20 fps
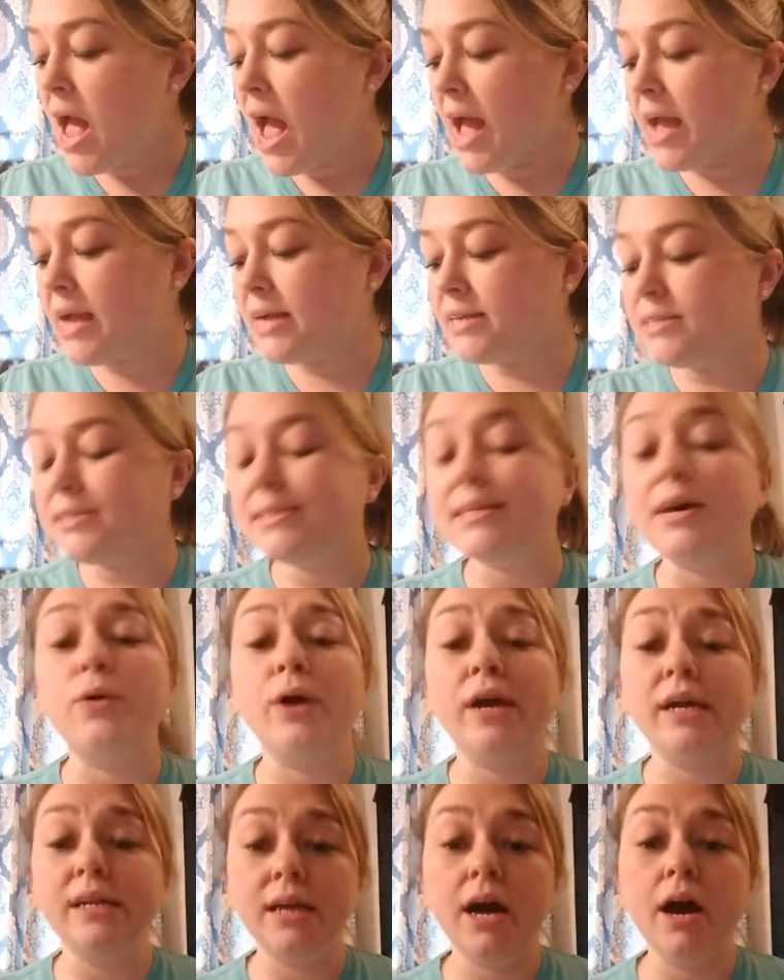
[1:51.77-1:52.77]
And so
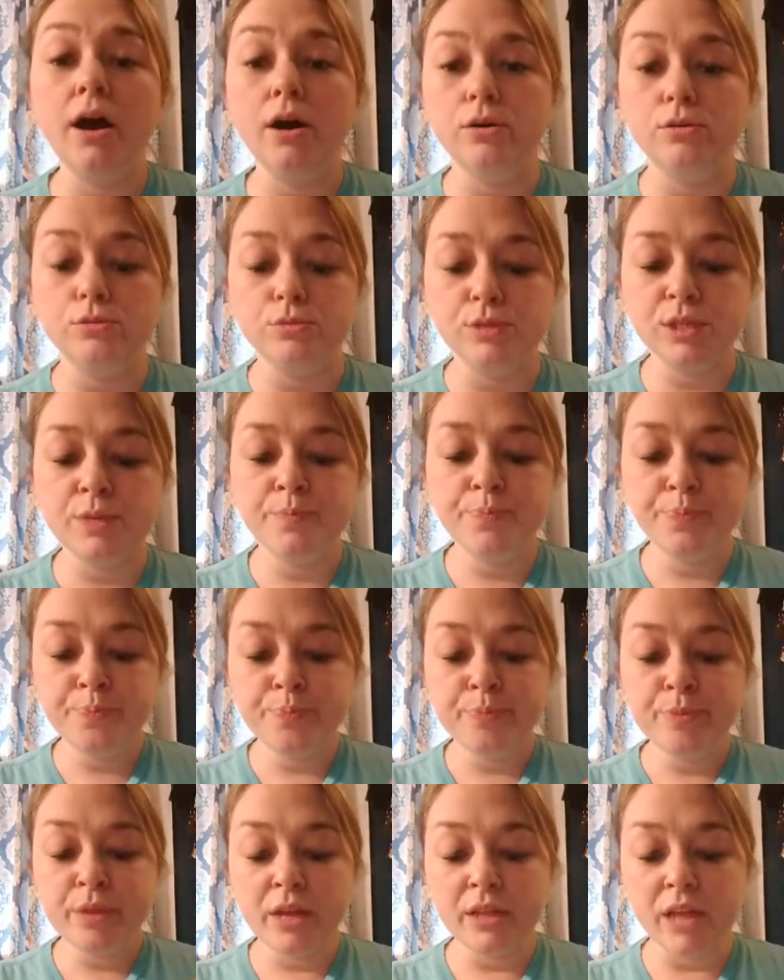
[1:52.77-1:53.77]
he knows
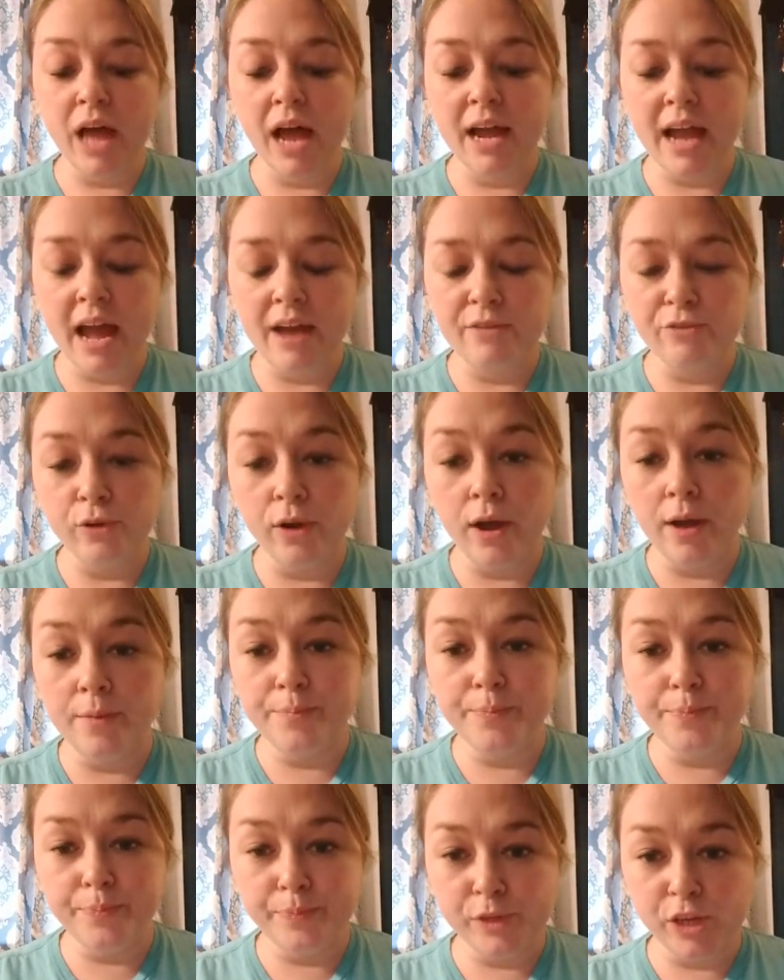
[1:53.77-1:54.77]
like after
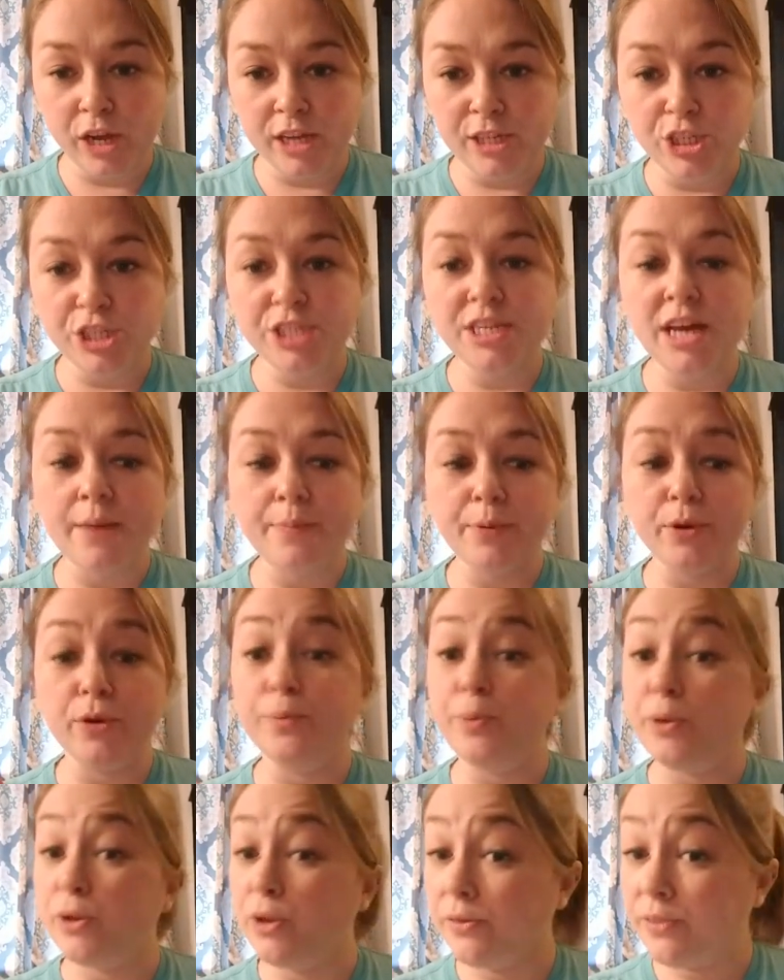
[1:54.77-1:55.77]
I change his
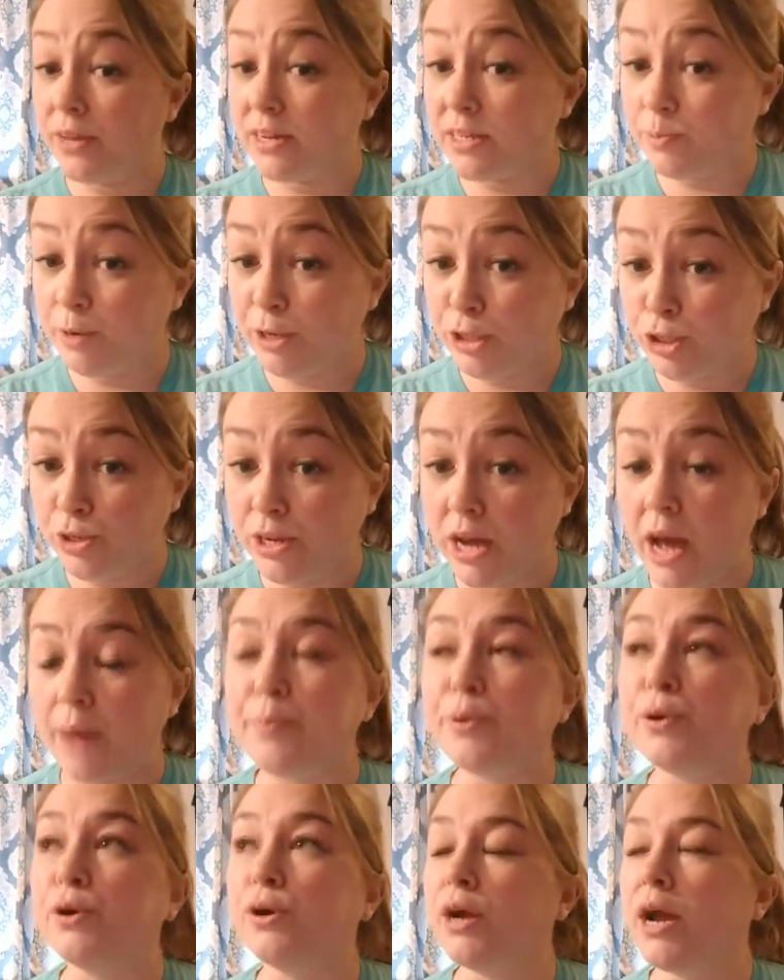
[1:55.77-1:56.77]
diaper, put on that special
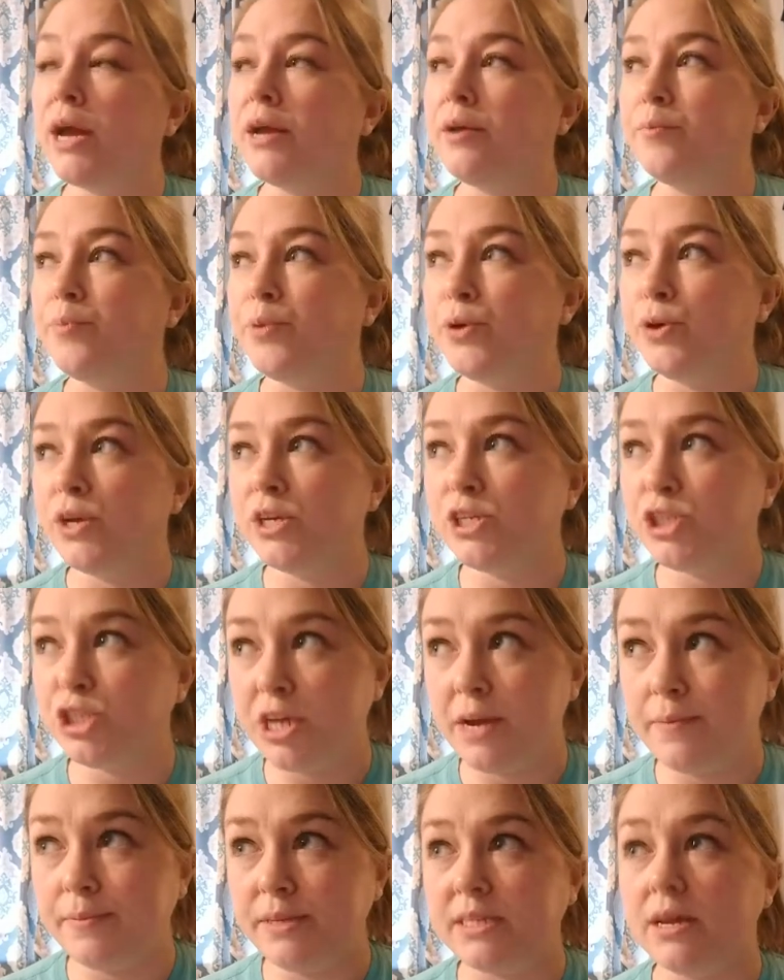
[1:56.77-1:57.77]
diaper, and put his
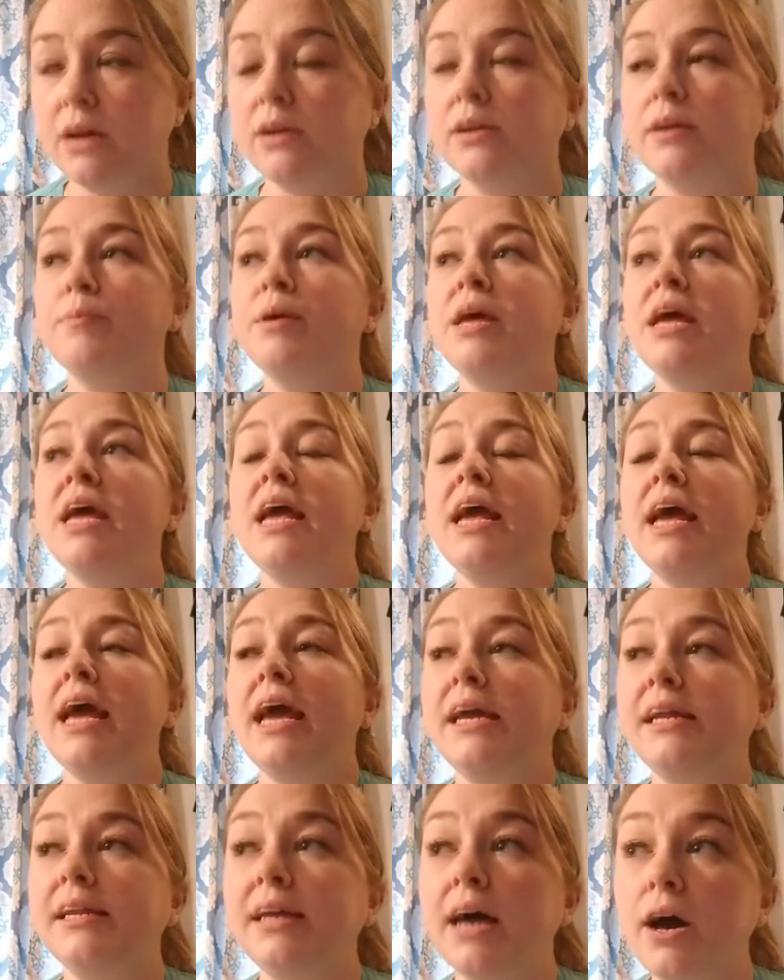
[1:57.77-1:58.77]
jammies on him,
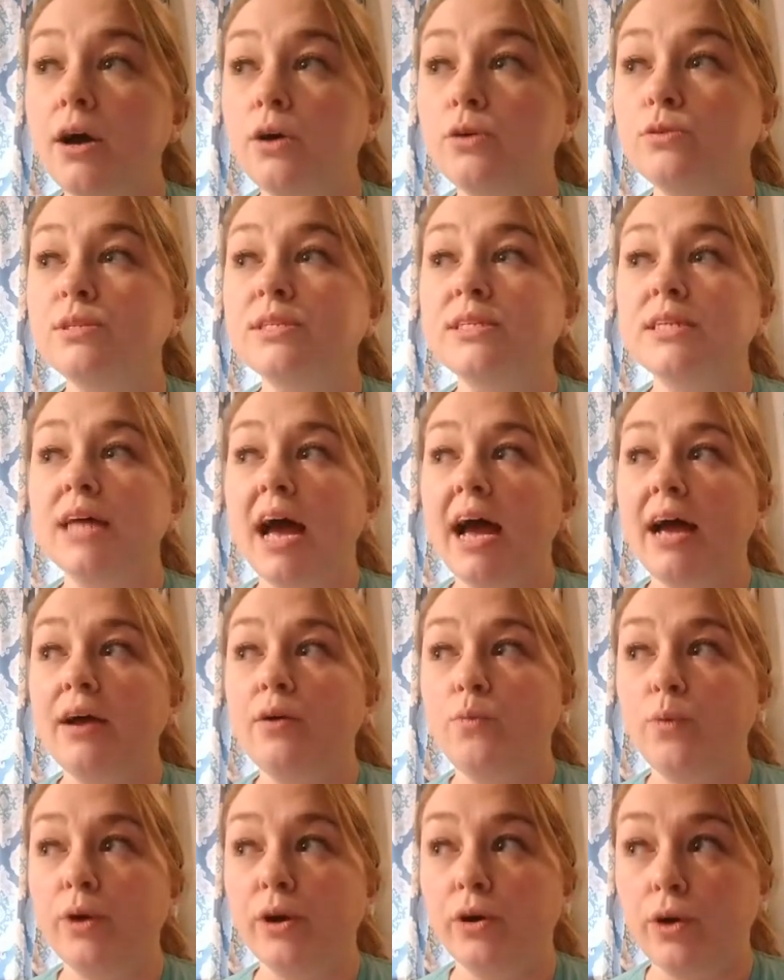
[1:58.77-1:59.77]
he knows
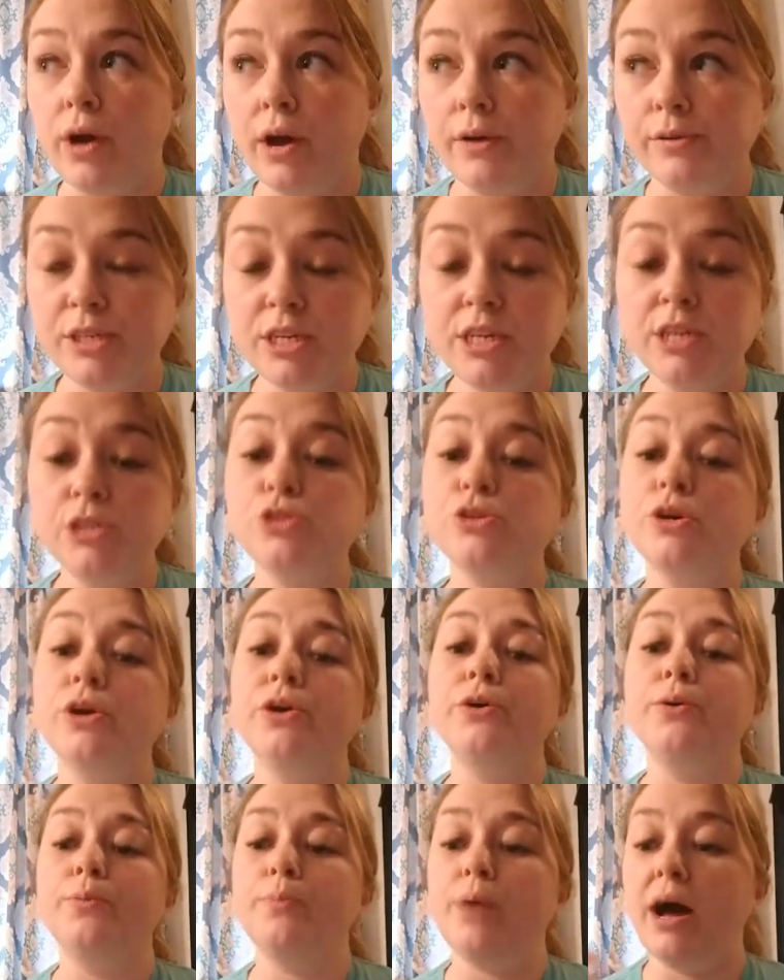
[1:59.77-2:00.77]
that we'll go to his
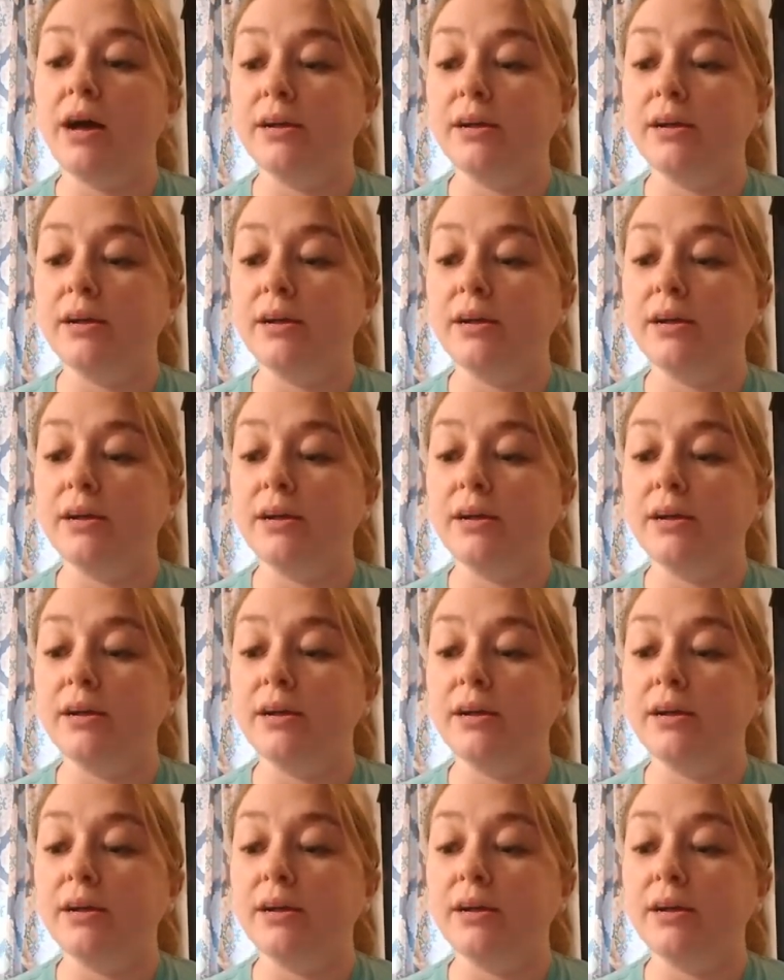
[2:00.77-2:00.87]
room.